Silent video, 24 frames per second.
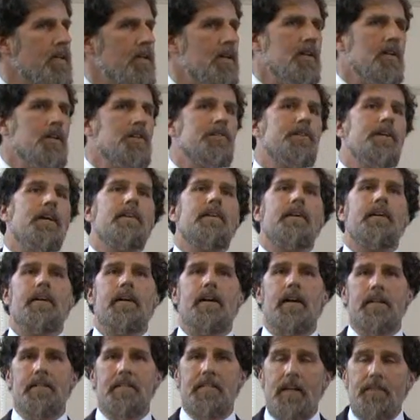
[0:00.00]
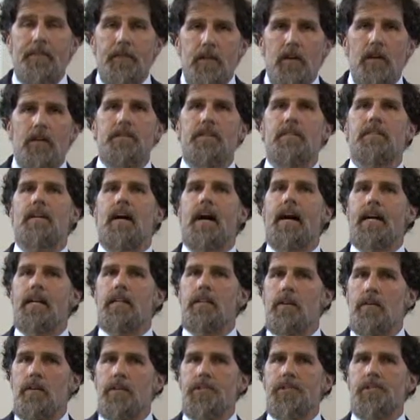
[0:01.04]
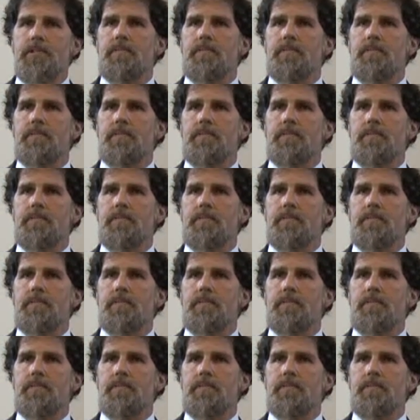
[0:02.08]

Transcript: She had a difficult to diagnose